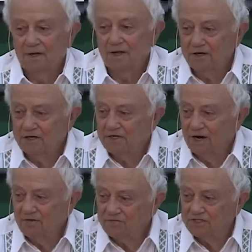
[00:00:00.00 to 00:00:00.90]
and he
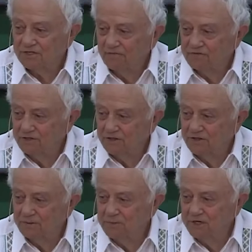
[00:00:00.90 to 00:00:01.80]
laughs after
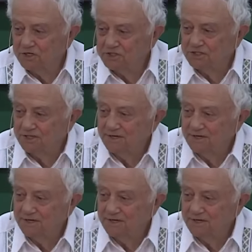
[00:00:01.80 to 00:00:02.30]
three minutes.